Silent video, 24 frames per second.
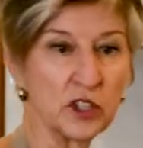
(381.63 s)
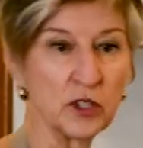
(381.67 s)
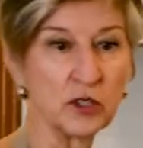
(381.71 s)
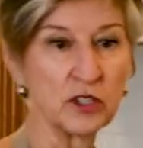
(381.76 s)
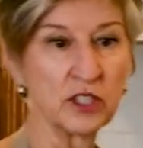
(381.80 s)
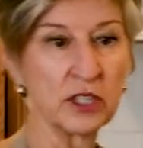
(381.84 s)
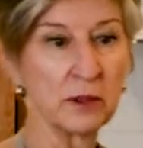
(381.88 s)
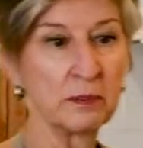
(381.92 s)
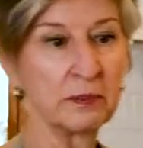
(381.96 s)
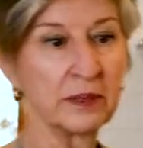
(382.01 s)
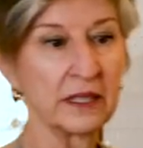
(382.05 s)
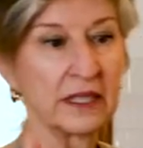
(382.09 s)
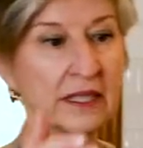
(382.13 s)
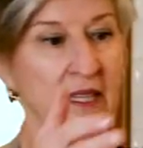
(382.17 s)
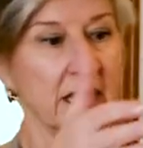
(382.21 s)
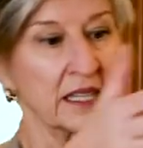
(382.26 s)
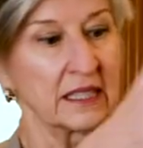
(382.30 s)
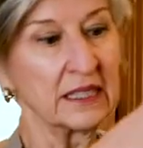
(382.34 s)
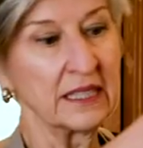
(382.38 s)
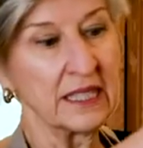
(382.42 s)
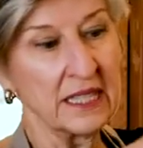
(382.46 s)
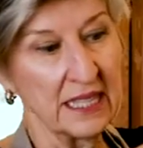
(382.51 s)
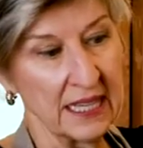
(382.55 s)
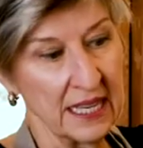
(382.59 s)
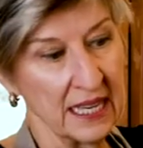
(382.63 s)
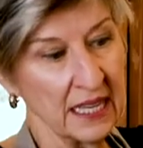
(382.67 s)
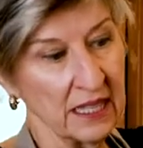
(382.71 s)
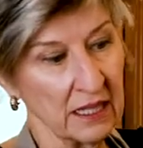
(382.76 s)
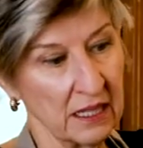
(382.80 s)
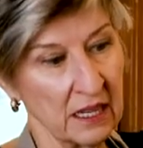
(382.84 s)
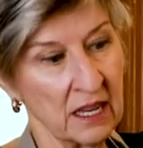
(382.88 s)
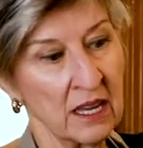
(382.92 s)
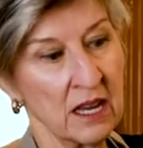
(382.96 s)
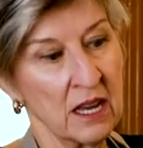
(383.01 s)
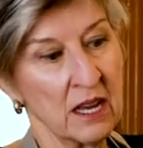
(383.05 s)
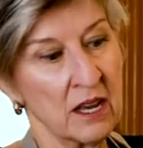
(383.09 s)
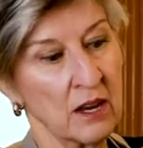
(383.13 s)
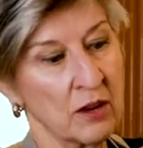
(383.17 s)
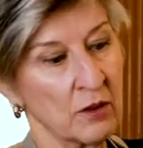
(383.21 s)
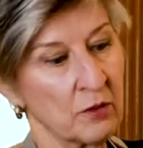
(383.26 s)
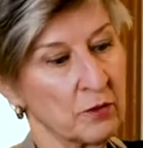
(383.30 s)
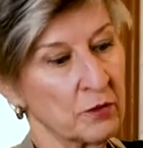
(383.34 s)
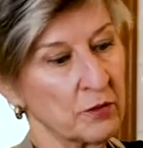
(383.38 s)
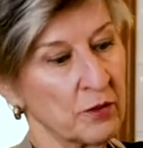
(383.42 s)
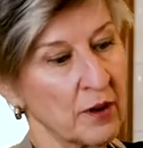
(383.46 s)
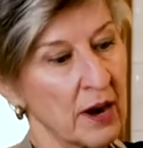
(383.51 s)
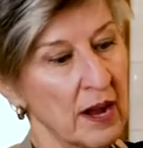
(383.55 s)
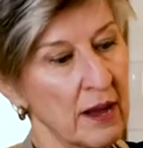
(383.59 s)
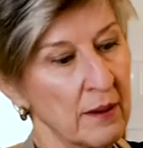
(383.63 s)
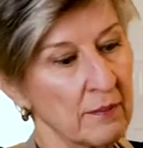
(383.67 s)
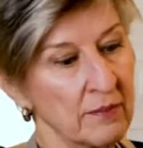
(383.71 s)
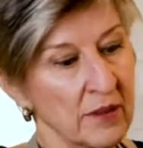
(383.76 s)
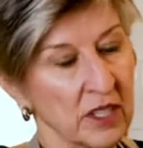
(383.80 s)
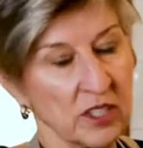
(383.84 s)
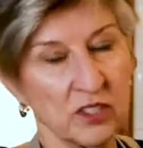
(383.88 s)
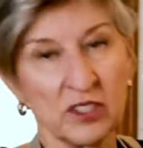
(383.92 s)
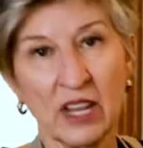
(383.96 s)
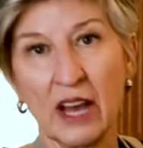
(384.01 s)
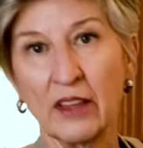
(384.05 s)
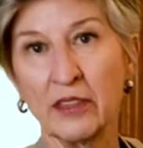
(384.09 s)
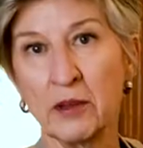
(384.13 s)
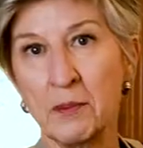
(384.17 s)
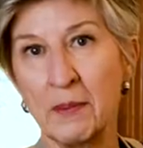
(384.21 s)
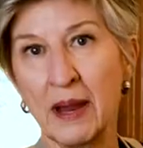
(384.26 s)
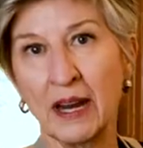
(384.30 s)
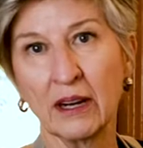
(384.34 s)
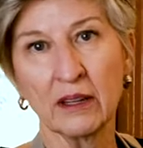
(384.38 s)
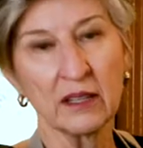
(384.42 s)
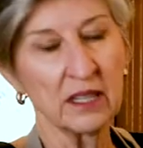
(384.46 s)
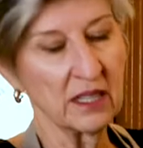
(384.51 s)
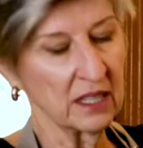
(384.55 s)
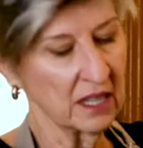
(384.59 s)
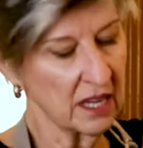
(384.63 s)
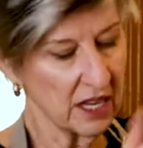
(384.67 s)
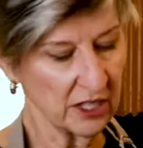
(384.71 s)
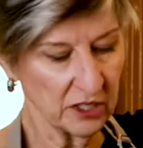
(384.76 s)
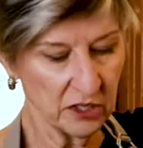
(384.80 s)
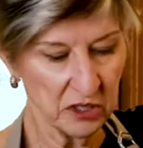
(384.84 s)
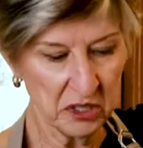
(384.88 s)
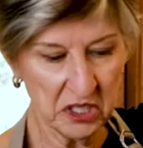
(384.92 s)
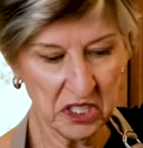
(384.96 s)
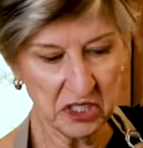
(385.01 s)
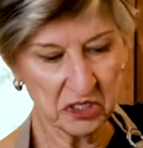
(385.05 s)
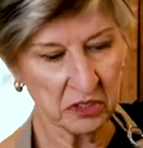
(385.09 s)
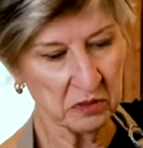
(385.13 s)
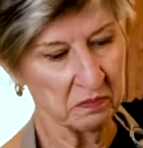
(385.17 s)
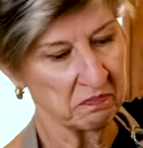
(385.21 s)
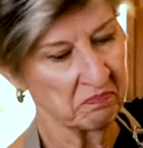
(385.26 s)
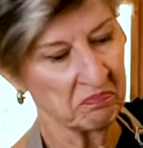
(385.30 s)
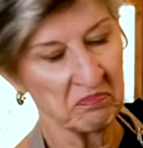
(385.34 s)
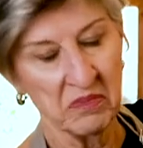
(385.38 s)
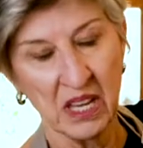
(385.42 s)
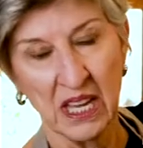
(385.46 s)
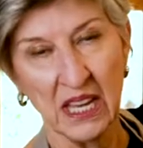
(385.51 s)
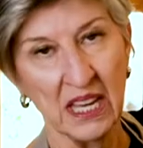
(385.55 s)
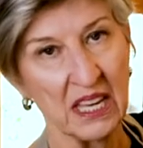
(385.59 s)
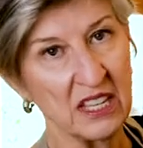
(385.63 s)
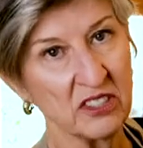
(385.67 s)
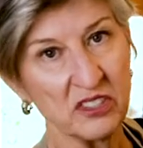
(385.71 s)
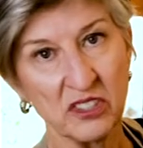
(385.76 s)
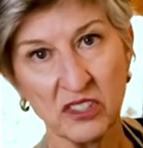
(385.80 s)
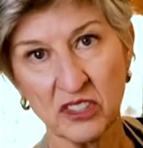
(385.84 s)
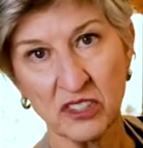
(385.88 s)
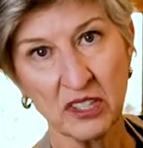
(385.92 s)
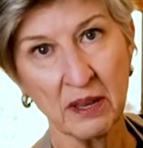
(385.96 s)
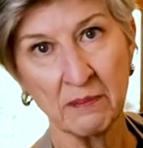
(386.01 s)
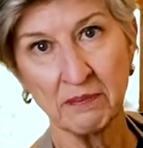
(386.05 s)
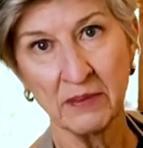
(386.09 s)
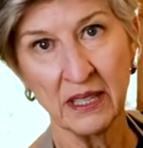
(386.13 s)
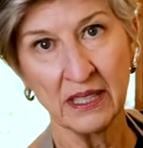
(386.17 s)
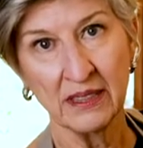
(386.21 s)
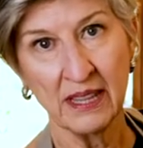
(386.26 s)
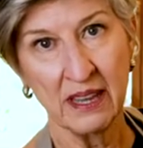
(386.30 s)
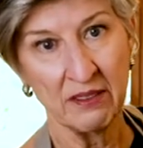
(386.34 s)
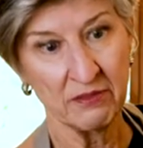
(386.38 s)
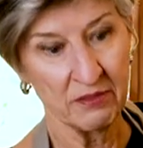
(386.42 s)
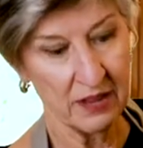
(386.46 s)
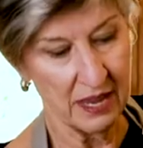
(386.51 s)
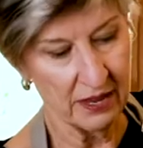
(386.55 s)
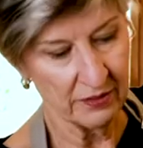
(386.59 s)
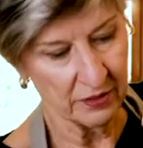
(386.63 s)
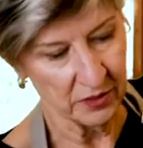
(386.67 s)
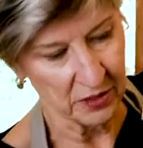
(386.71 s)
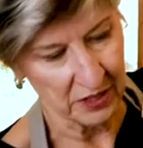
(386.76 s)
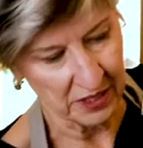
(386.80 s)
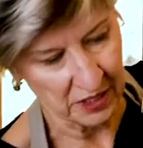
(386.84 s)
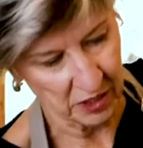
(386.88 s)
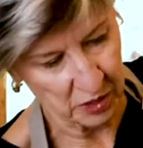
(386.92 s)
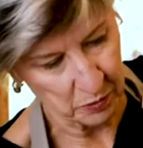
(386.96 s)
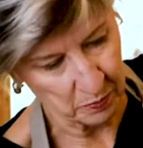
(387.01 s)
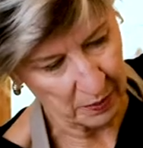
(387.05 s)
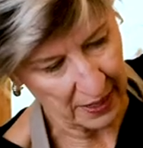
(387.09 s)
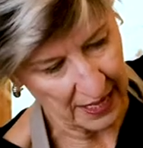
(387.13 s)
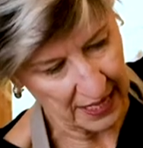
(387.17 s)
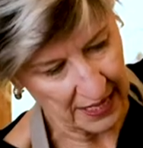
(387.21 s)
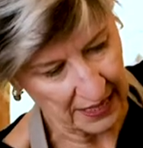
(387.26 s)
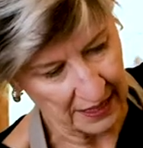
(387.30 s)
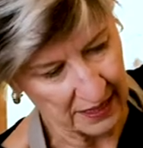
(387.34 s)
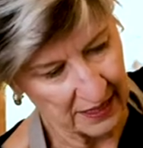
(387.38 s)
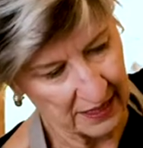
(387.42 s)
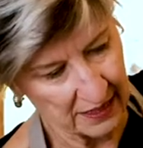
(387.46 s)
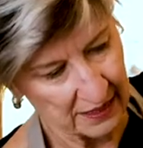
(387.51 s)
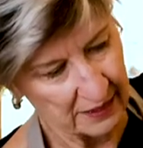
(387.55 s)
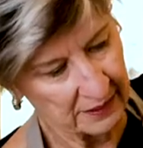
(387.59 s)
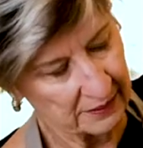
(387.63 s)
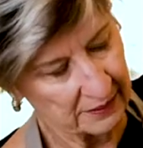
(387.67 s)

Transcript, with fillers: that you typically get from the South American countries isn't something they favor in Spain.